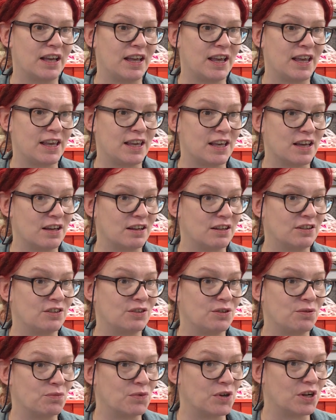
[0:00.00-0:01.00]
here
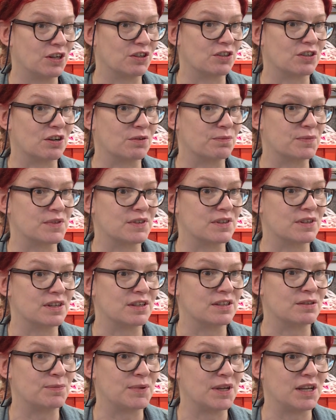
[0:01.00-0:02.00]
doing workshops
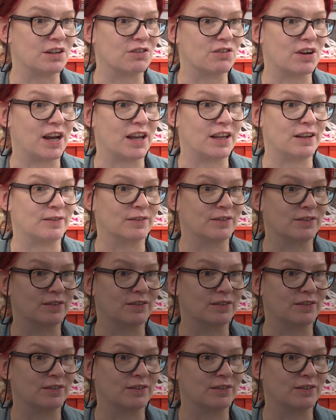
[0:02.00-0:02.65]
has been great.